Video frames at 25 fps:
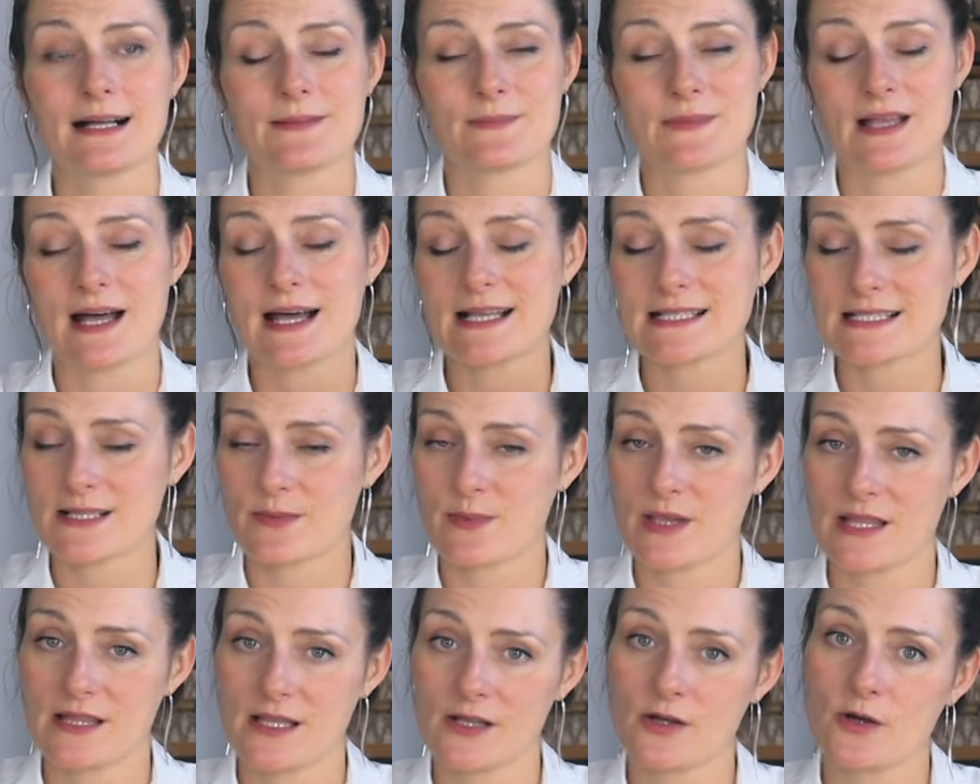ask
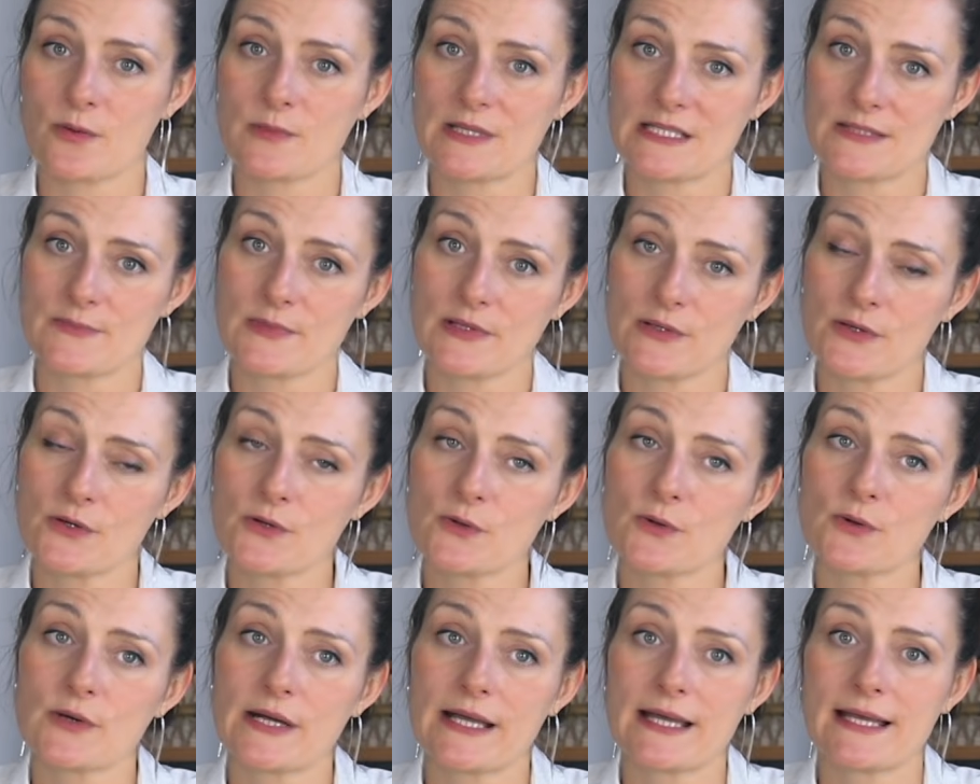me in the comments
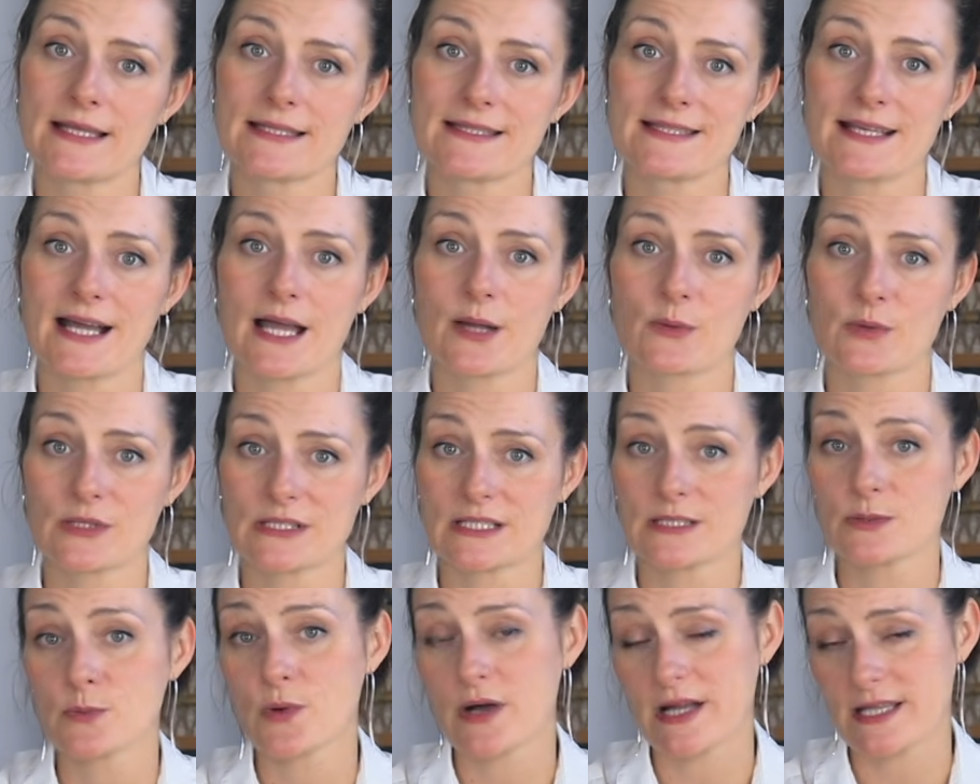below and I will
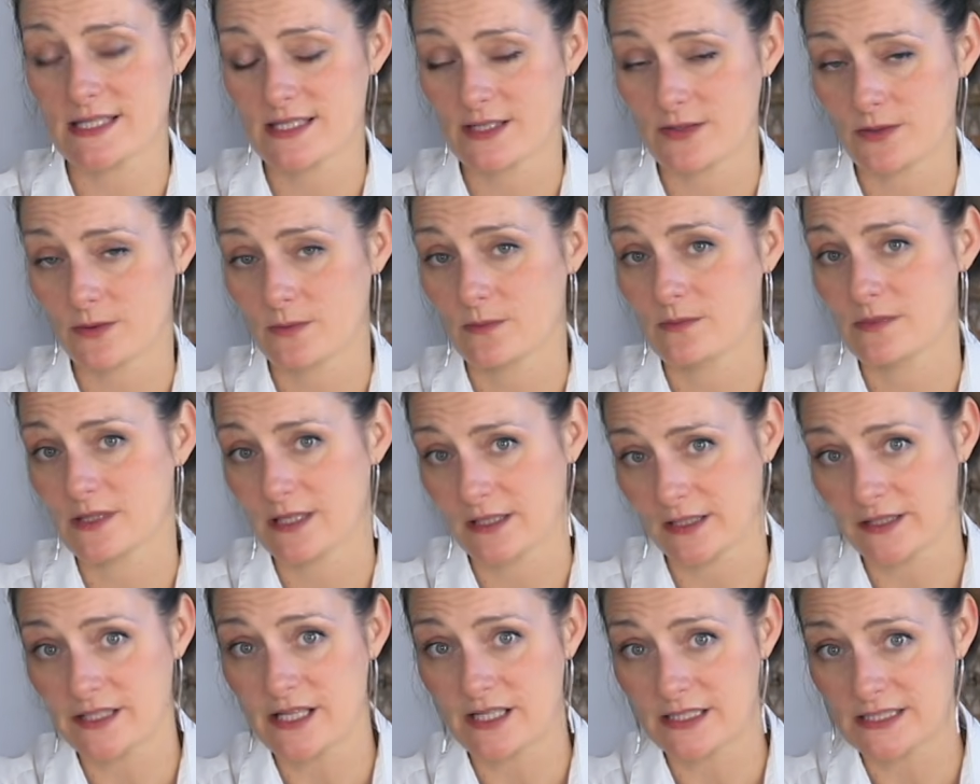advise you the
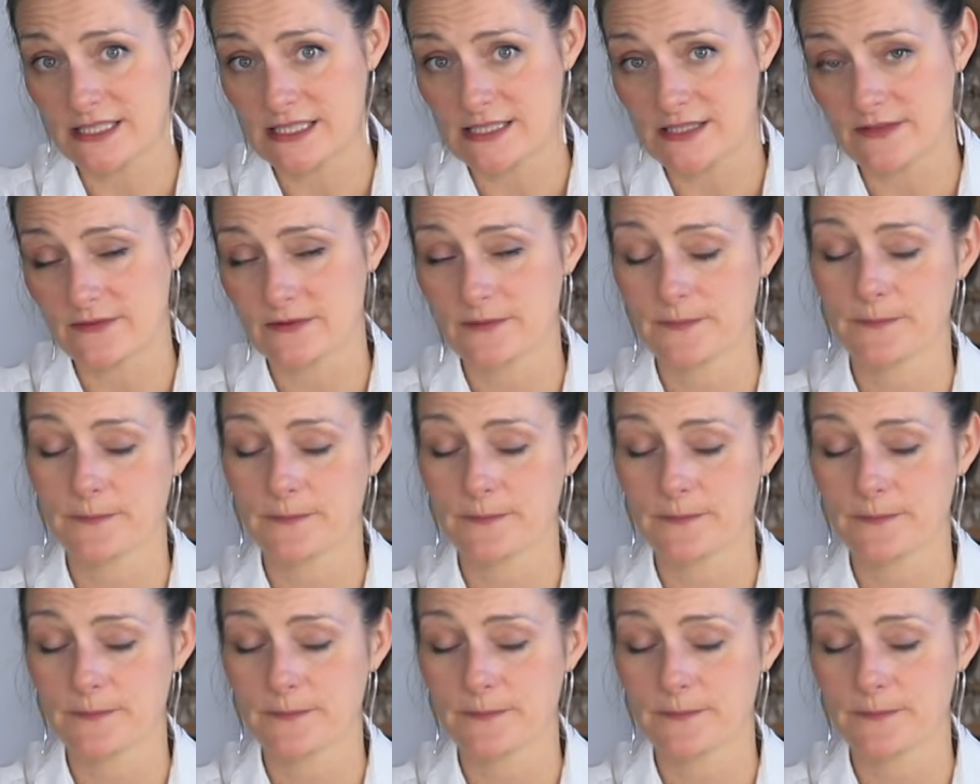alternative.